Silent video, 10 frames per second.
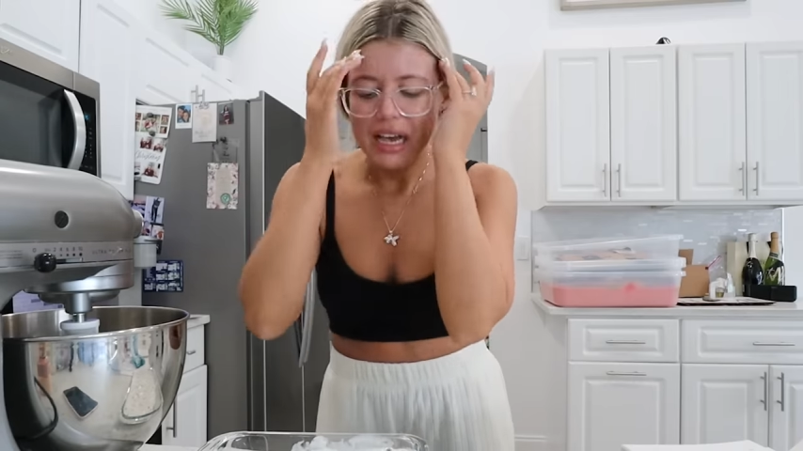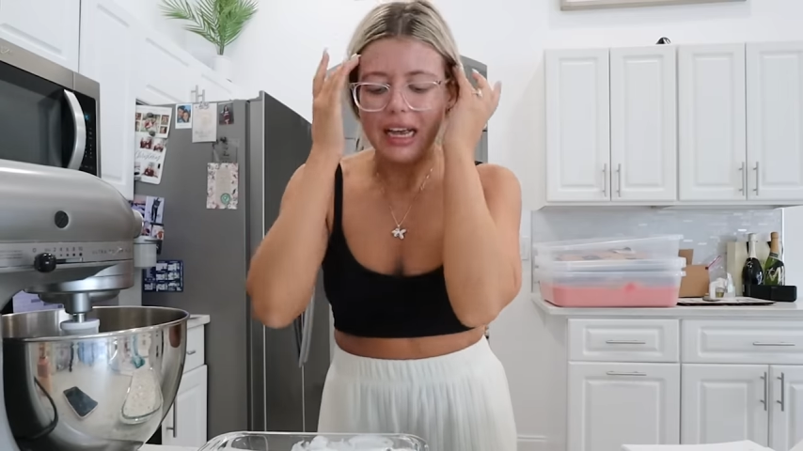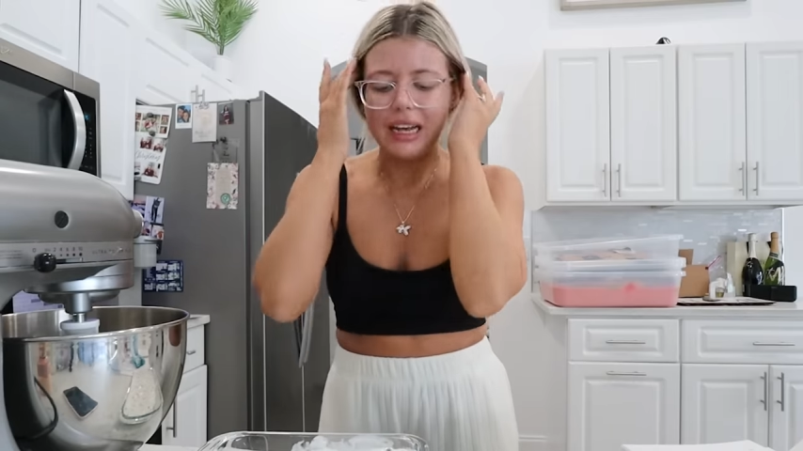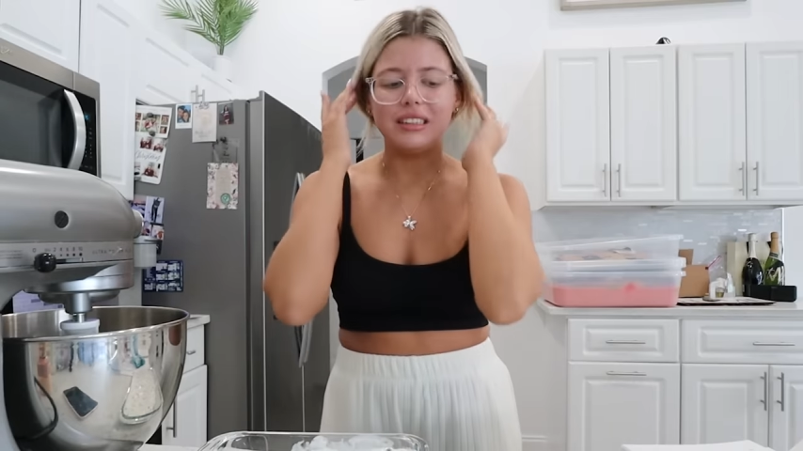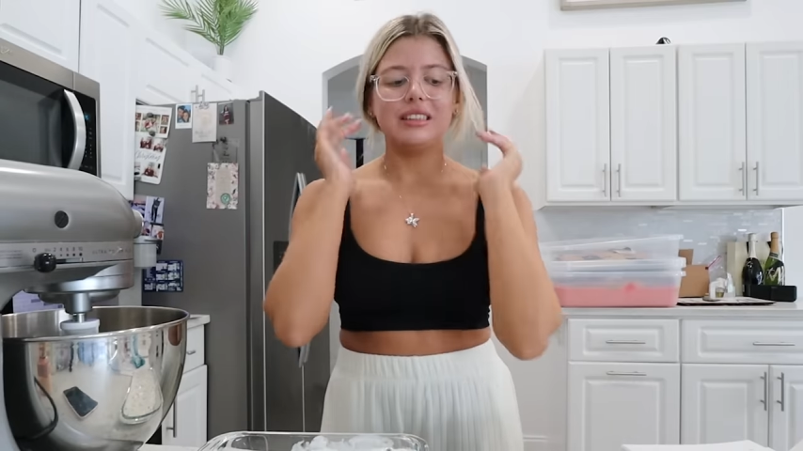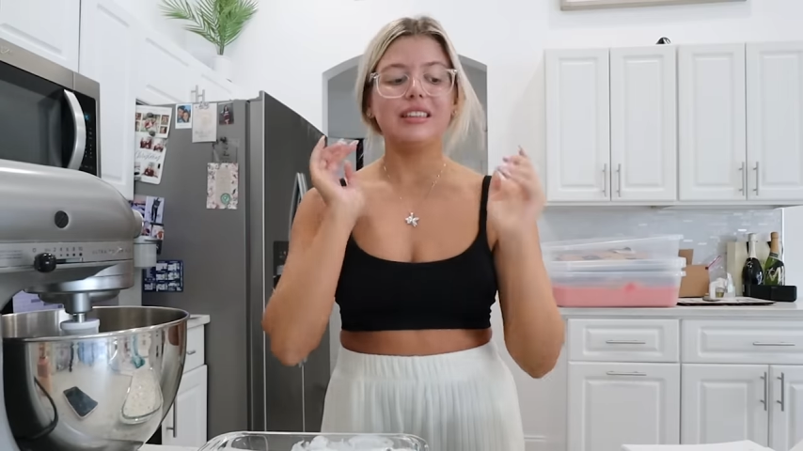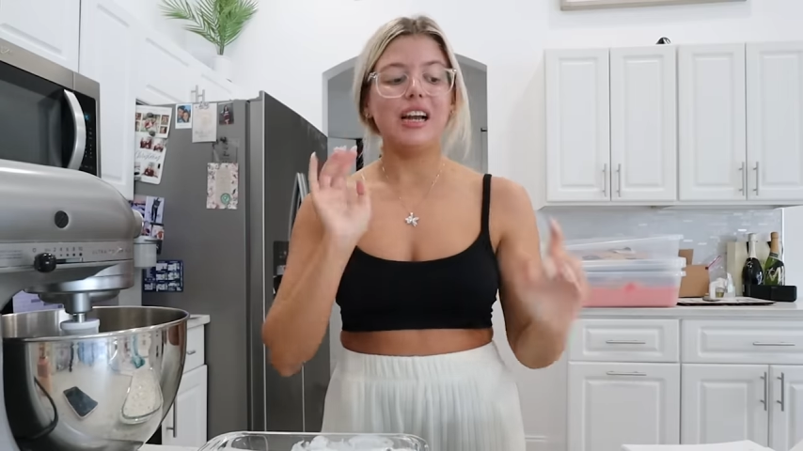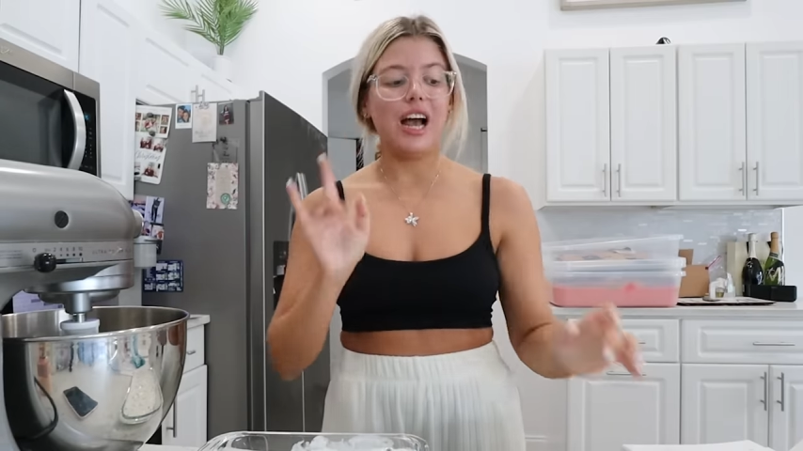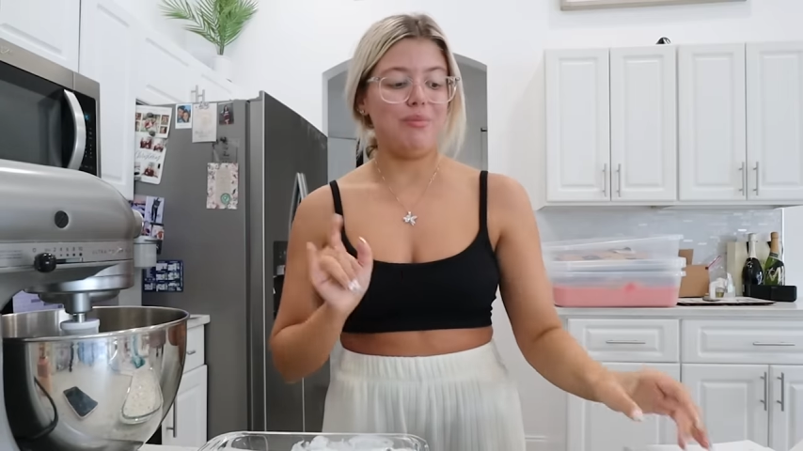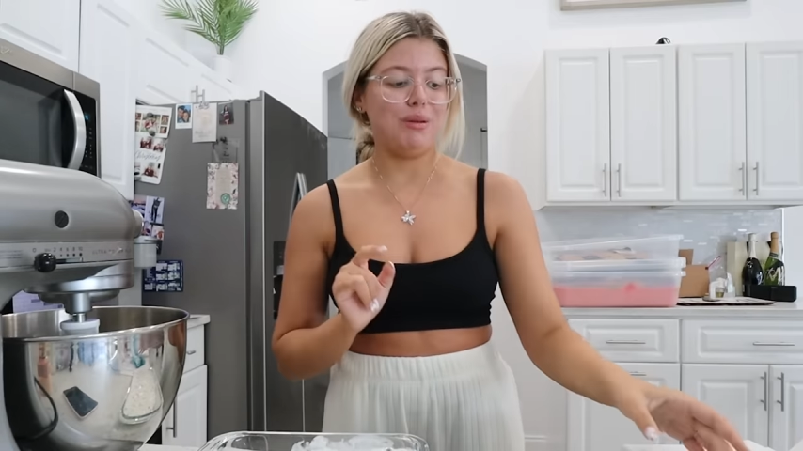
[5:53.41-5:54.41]
Guys, this is
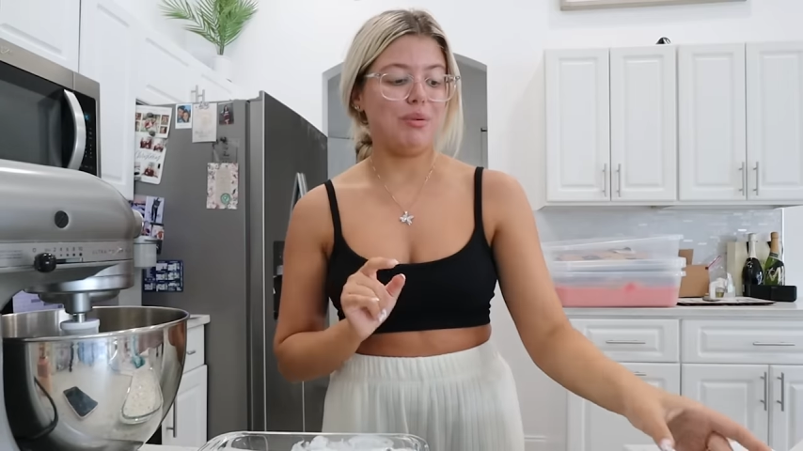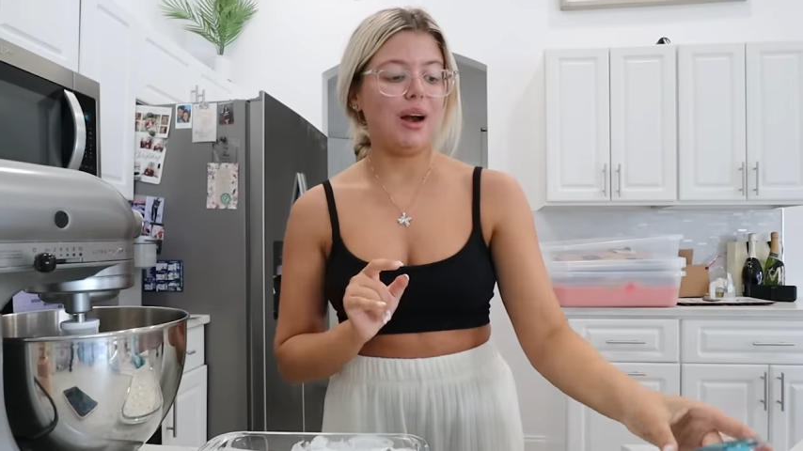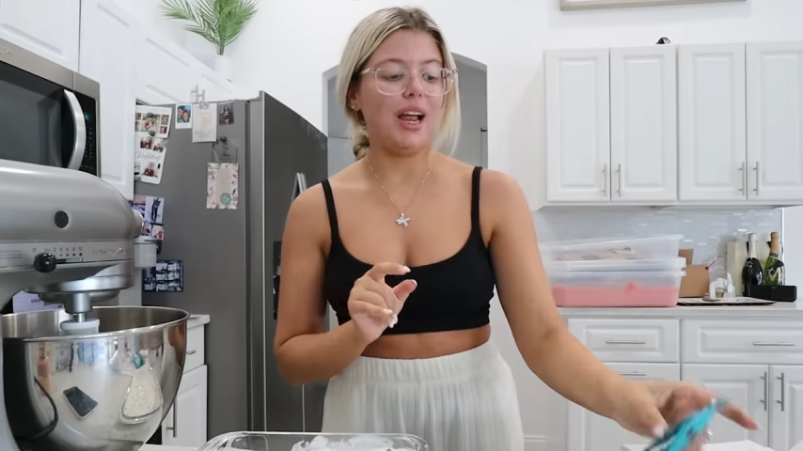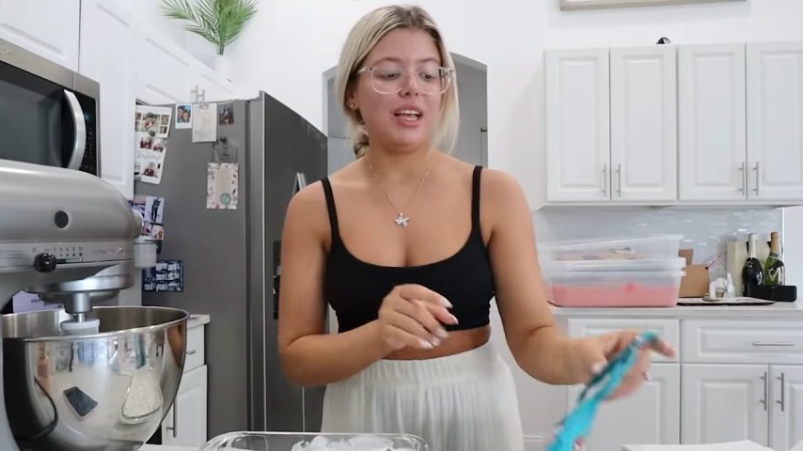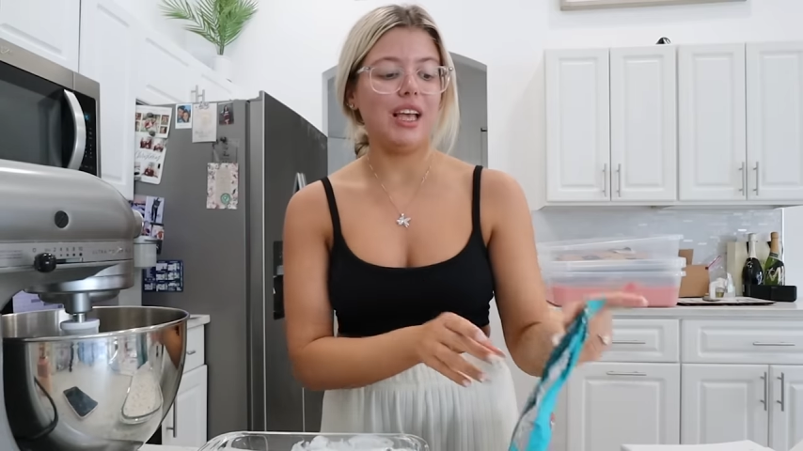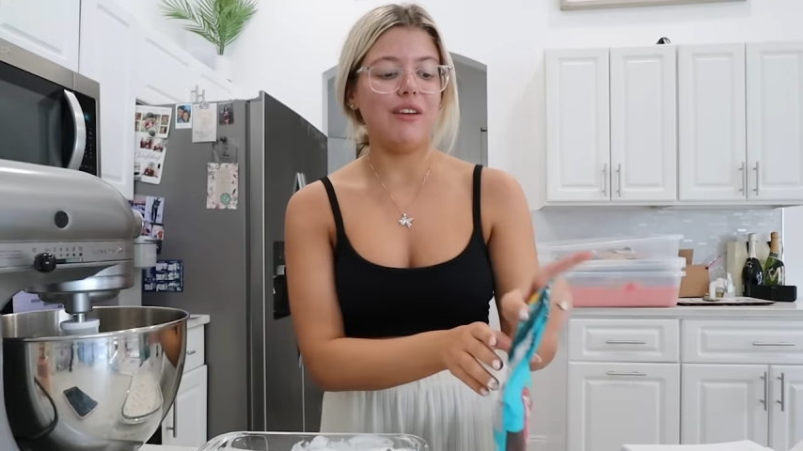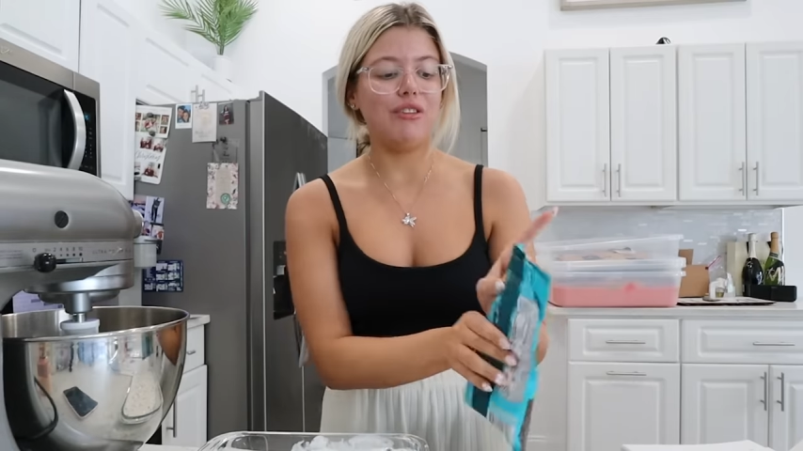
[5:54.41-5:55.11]
an epic prank.